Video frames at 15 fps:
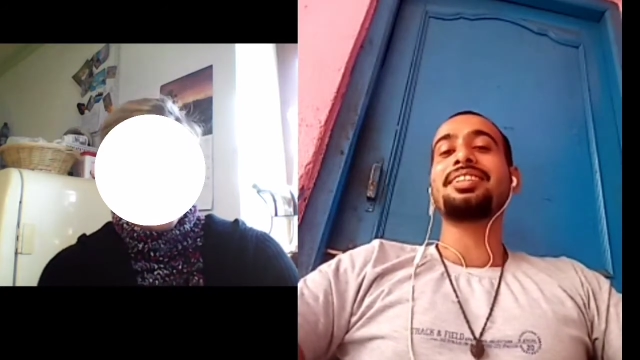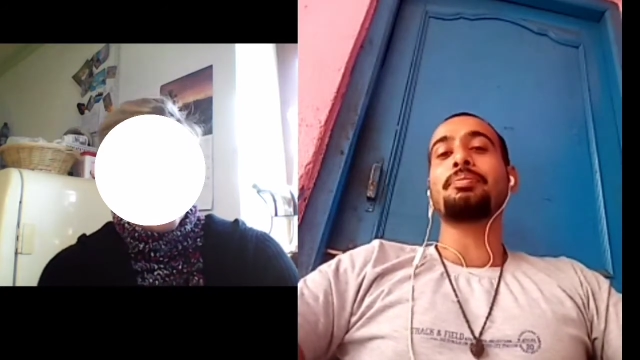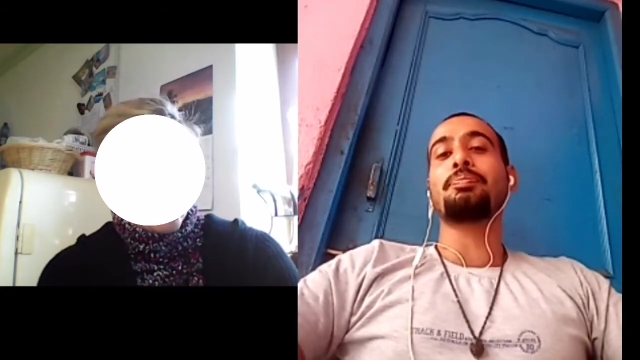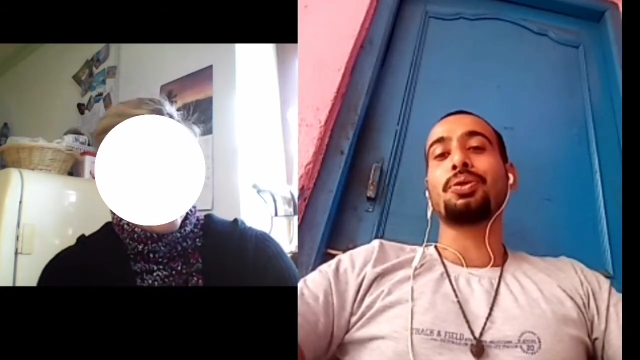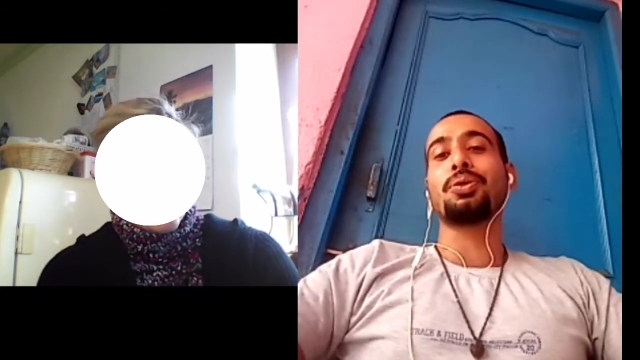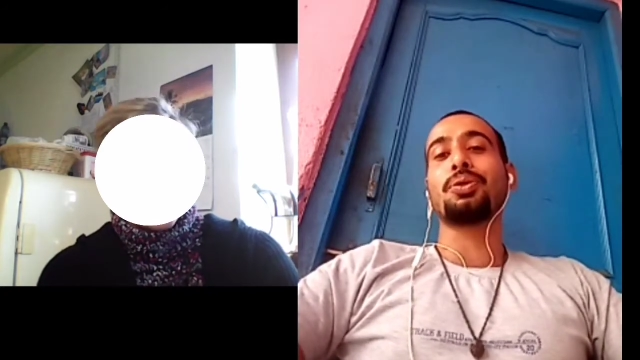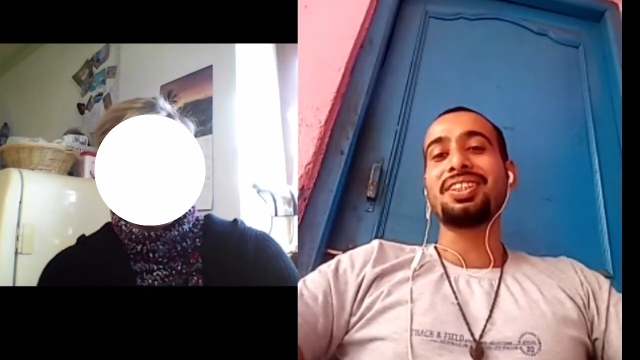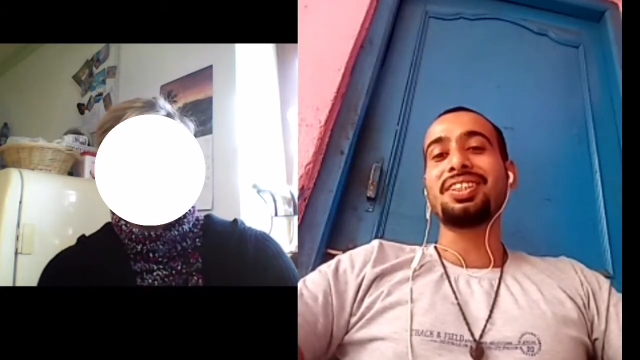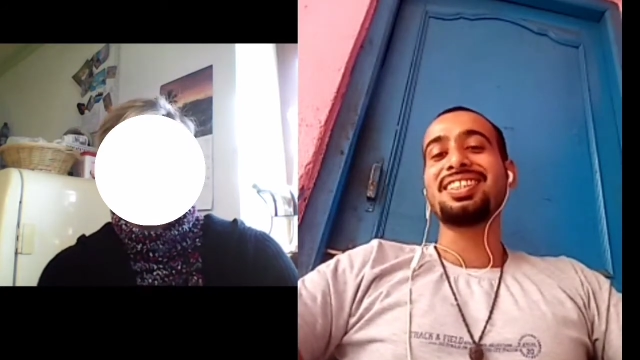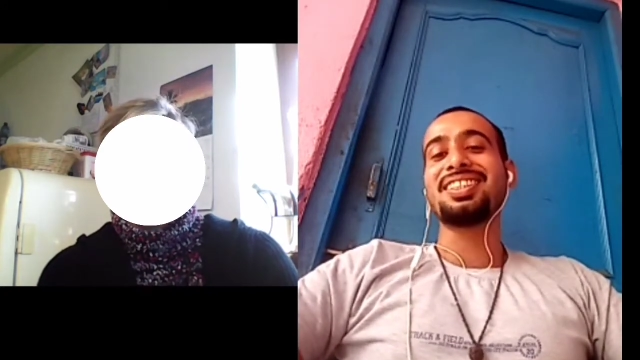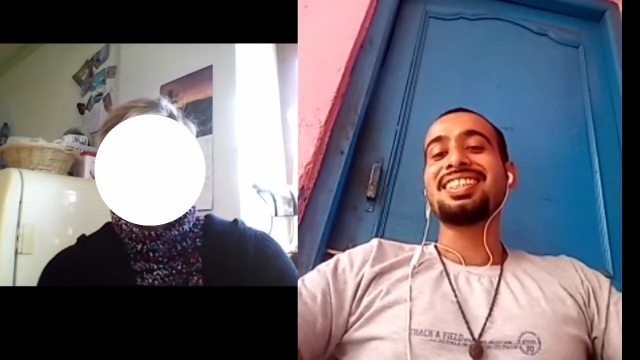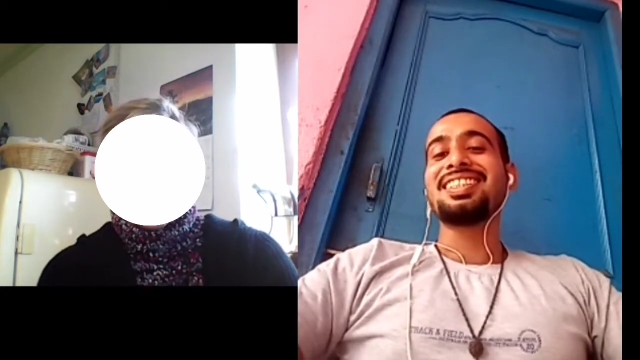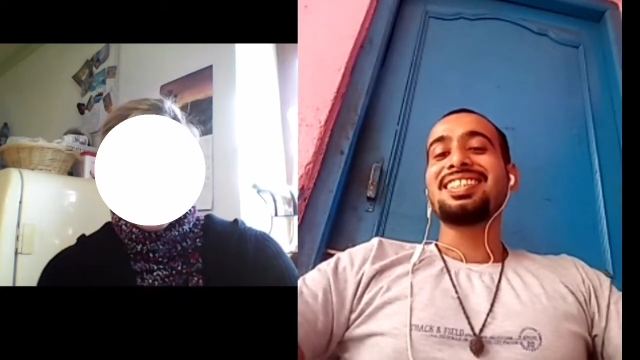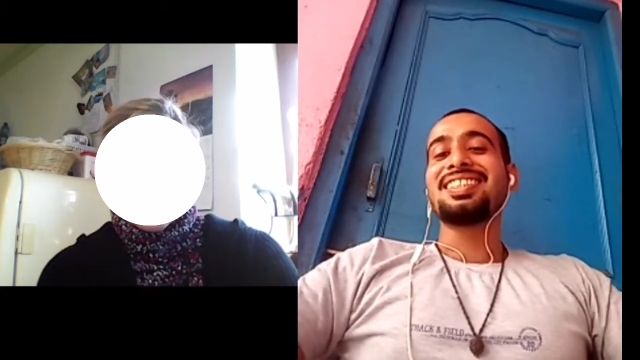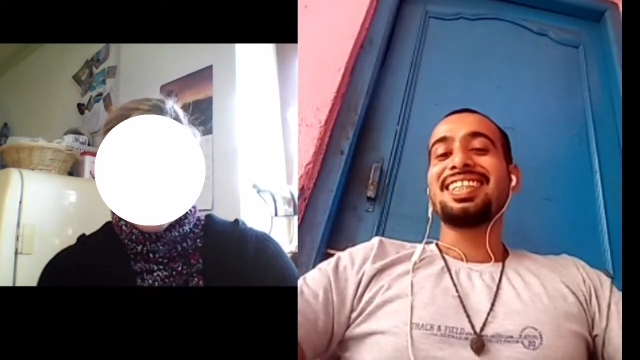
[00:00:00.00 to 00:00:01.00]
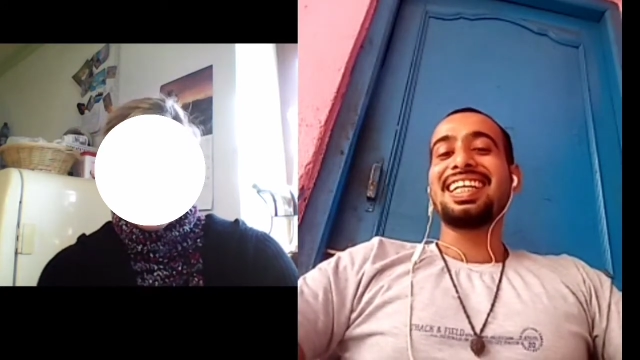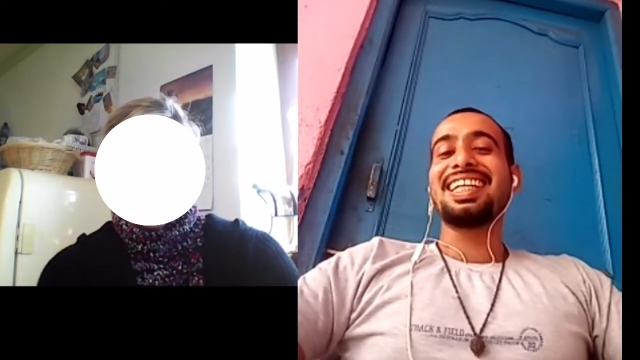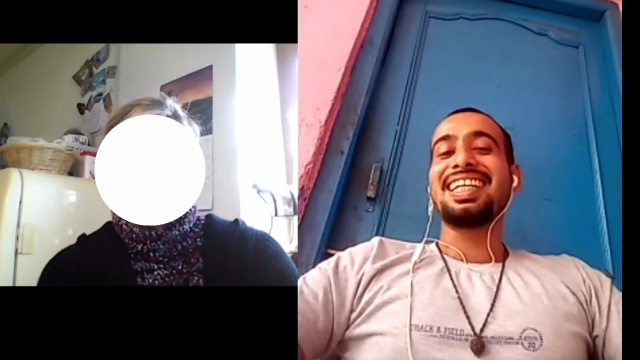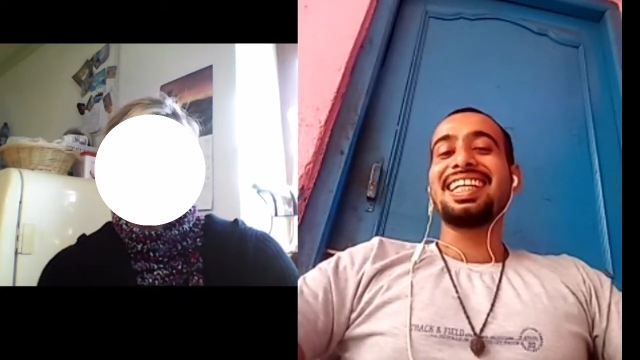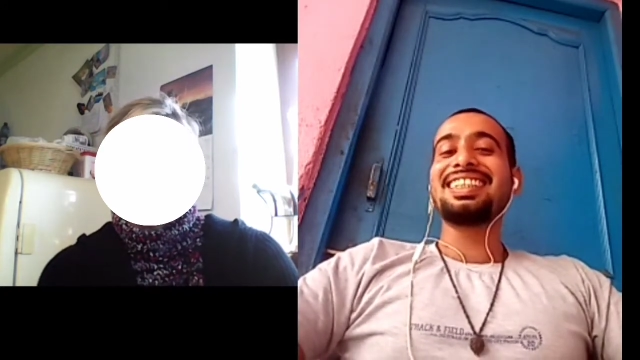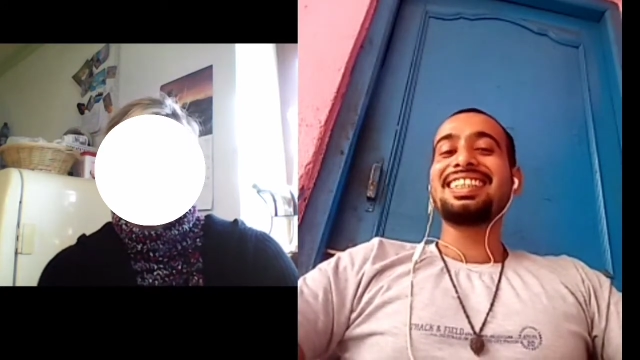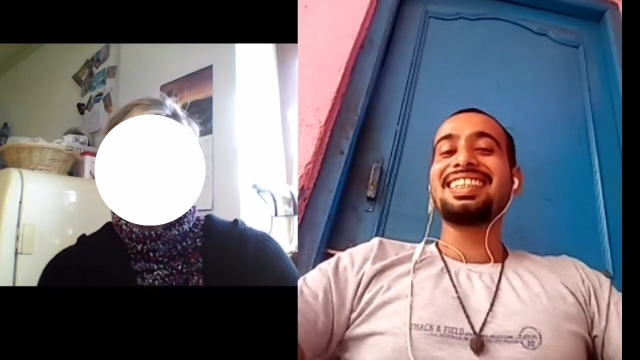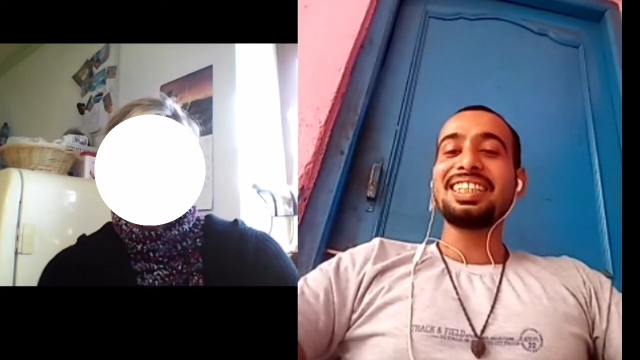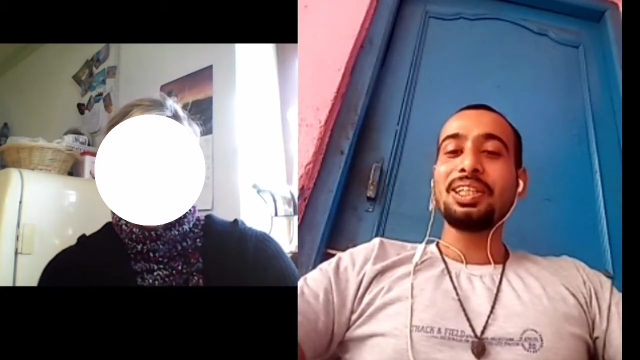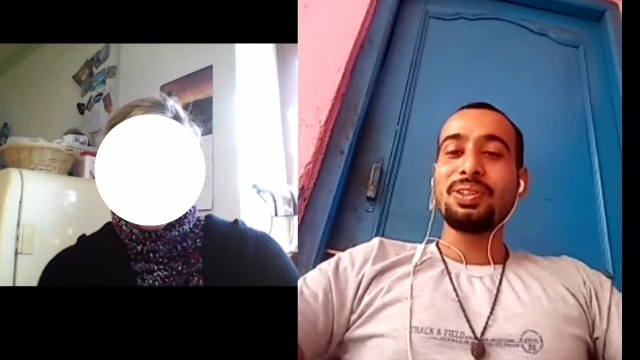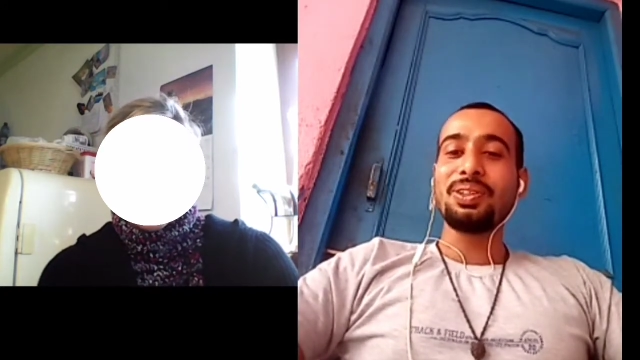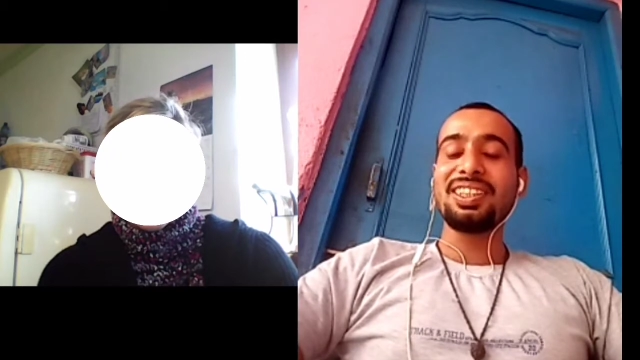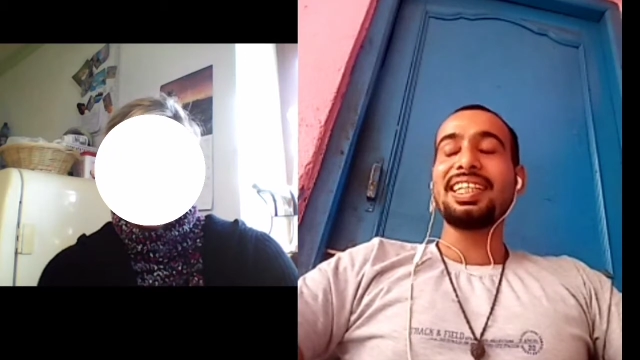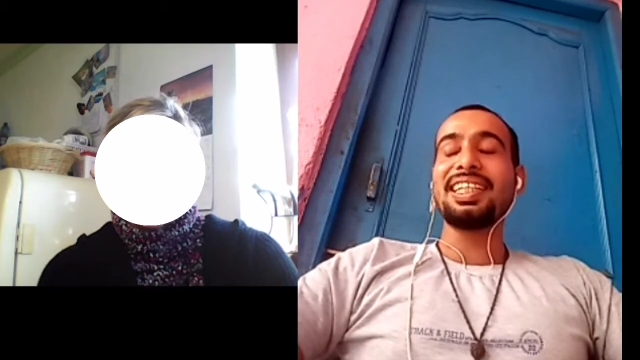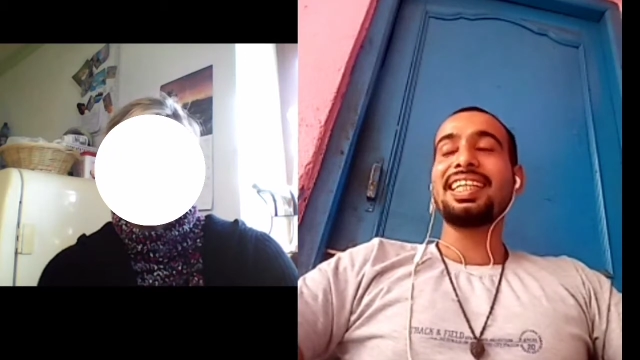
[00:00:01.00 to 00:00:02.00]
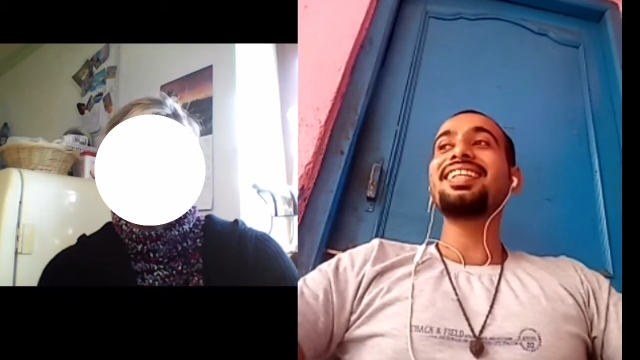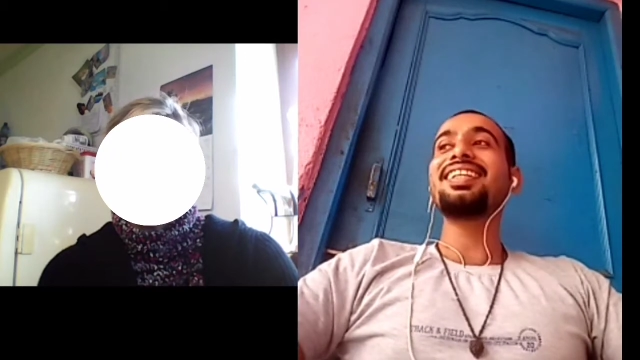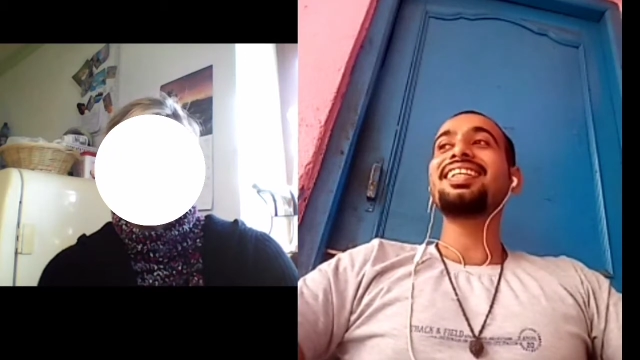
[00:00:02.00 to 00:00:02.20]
support. This is a good thing.